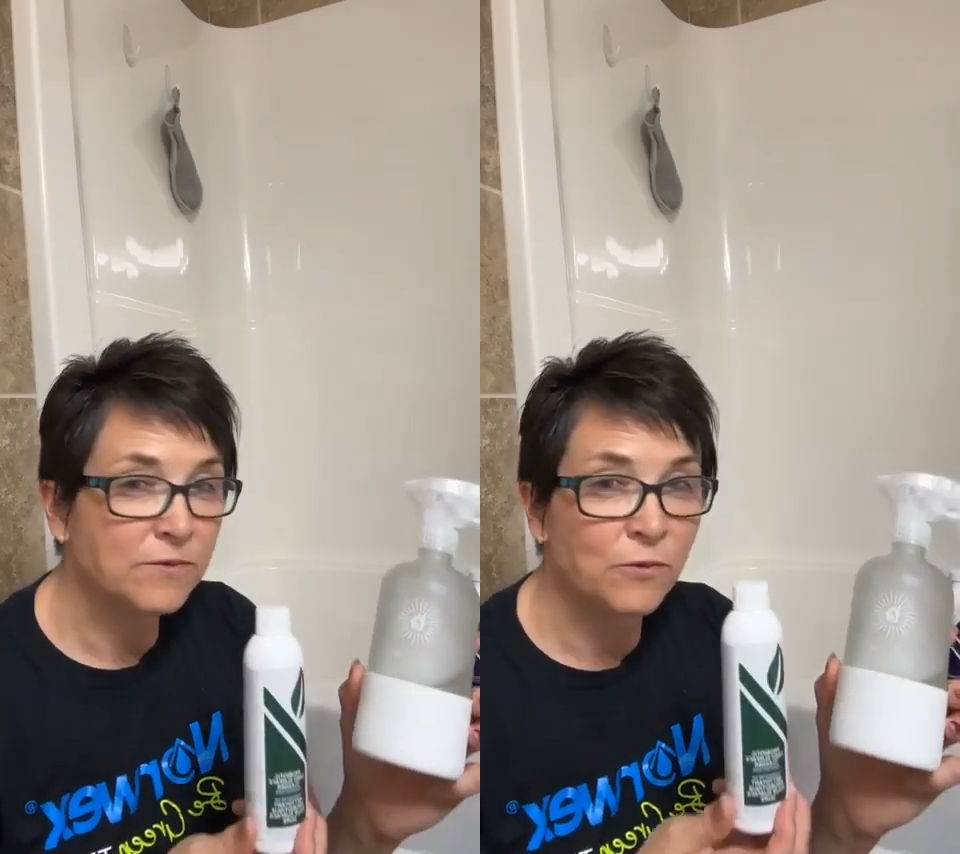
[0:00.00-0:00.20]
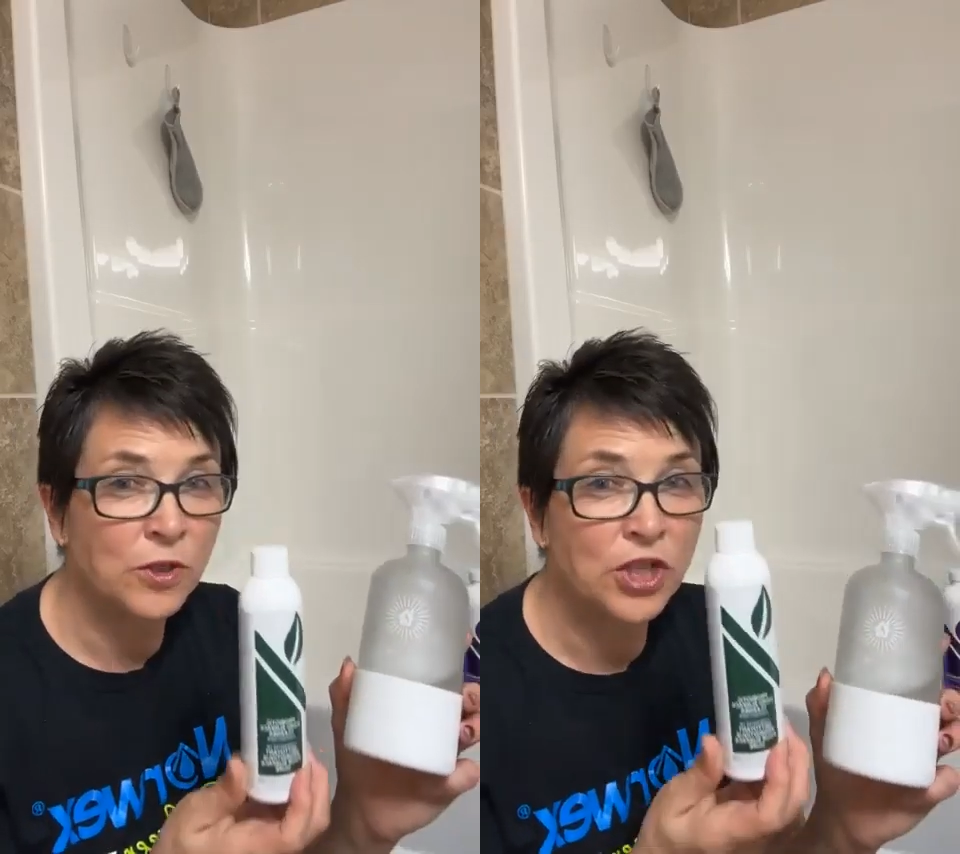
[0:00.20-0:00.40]

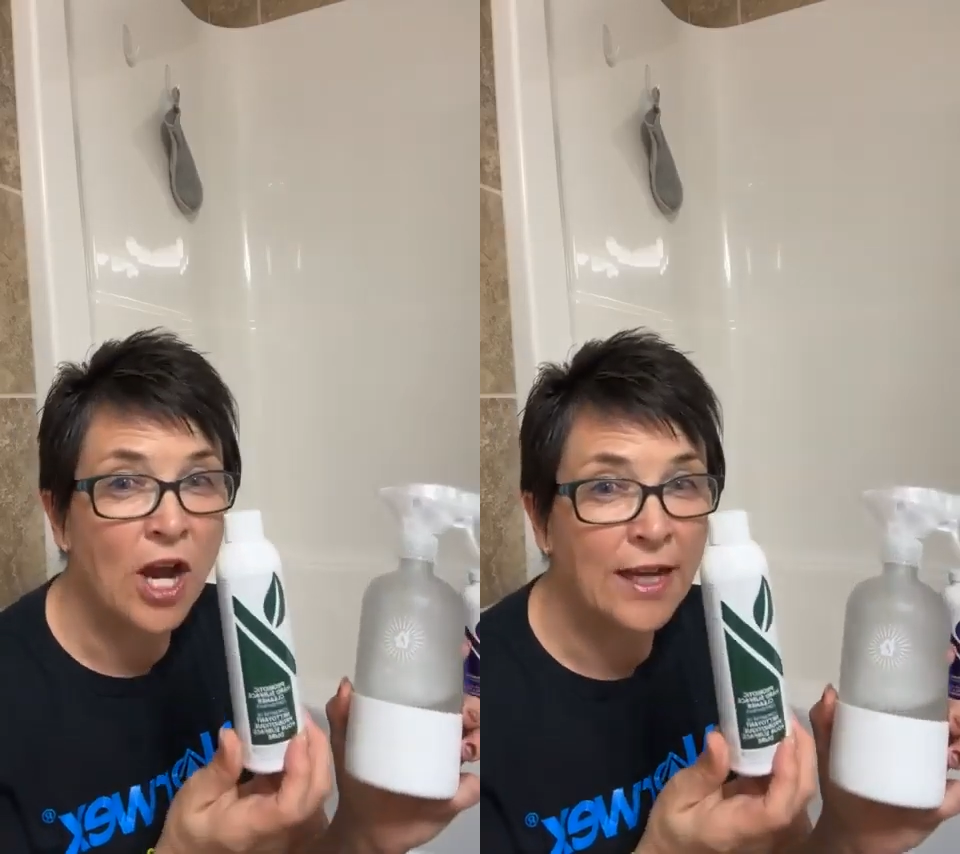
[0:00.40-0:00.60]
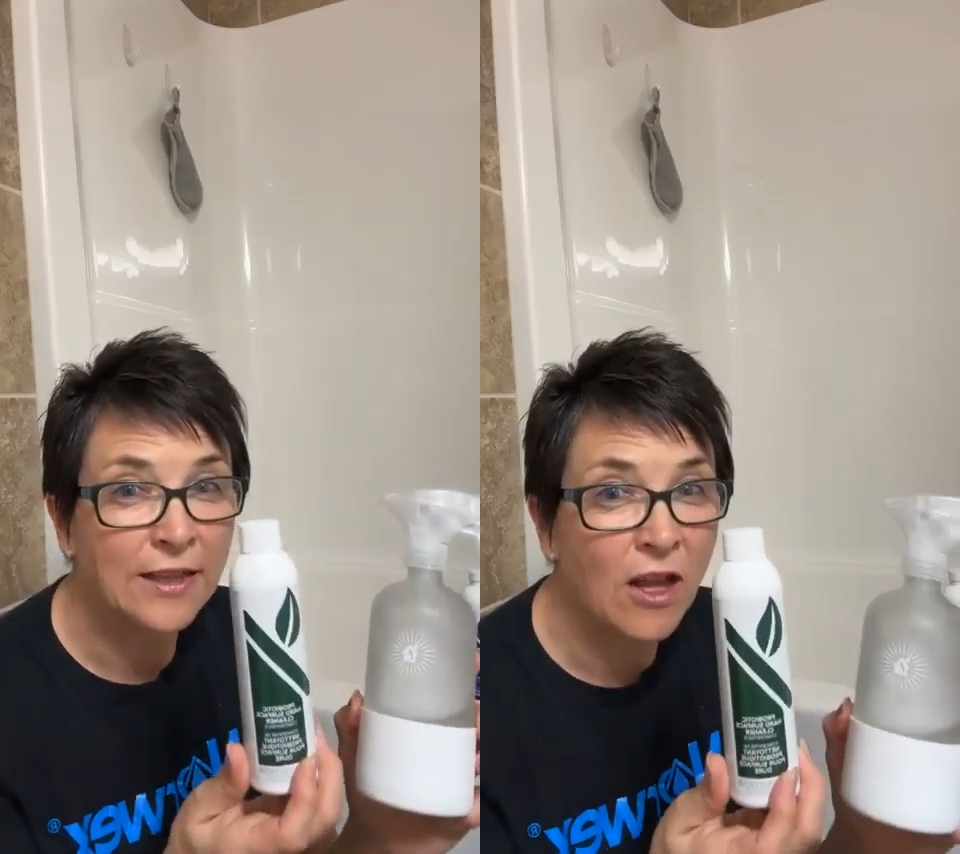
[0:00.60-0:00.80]
which
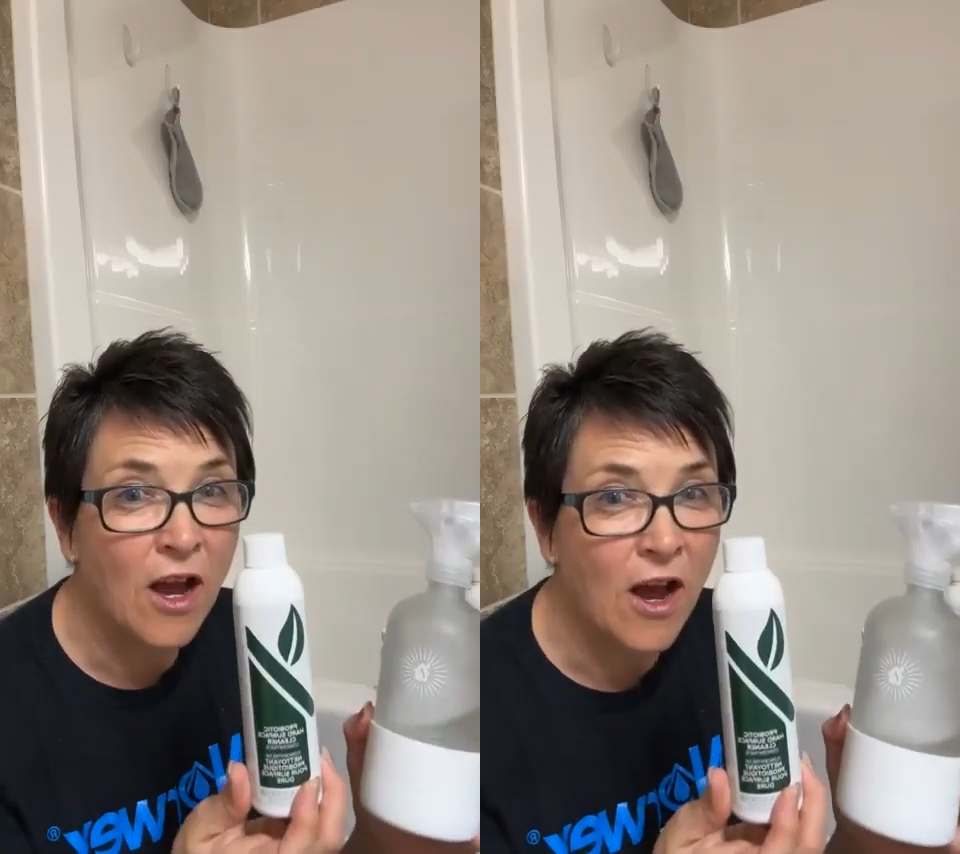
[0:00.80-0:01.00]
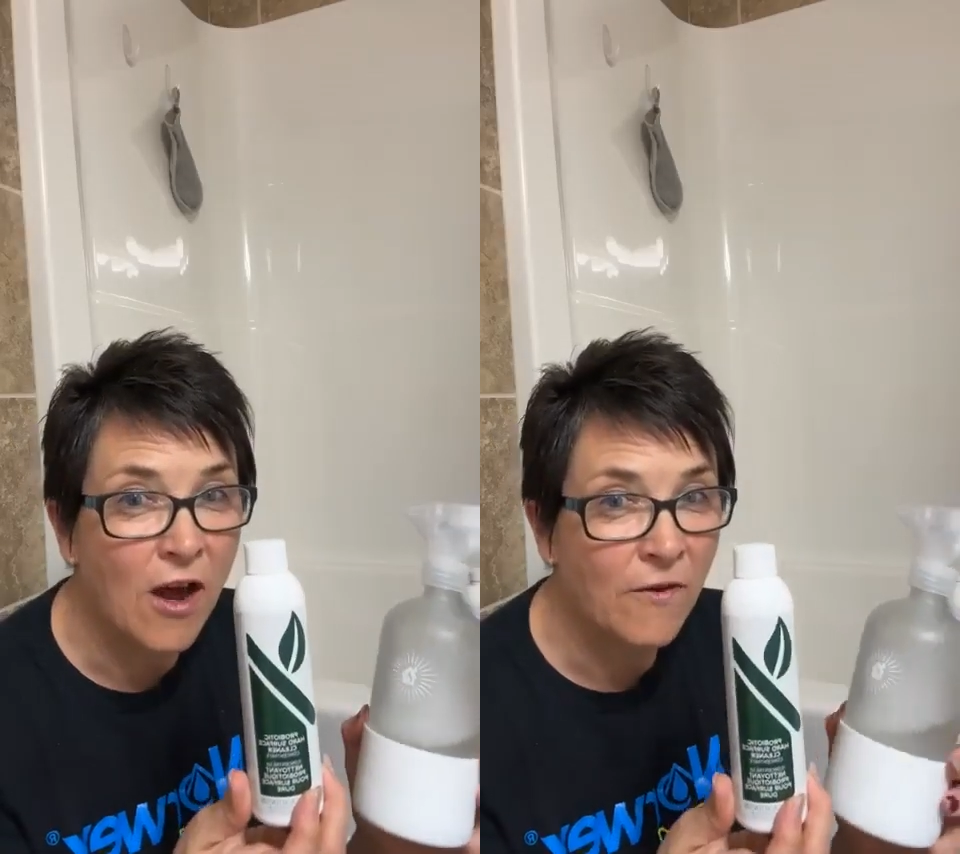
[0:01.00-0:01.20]
I
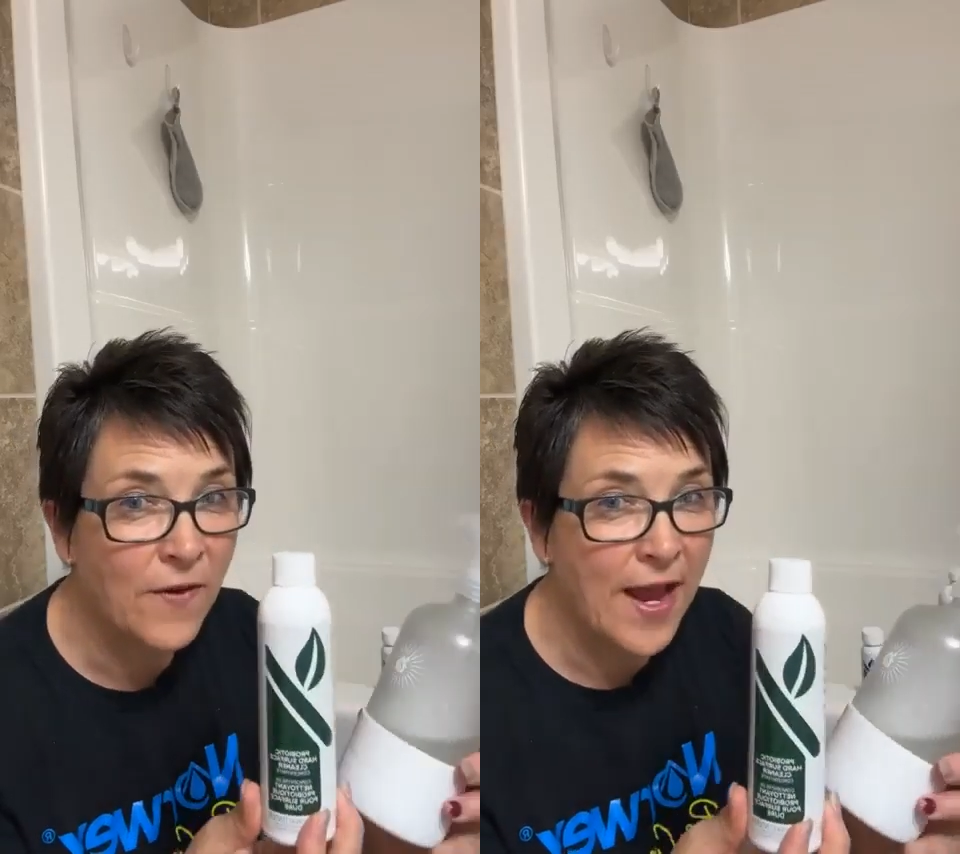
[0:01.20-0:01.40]
love.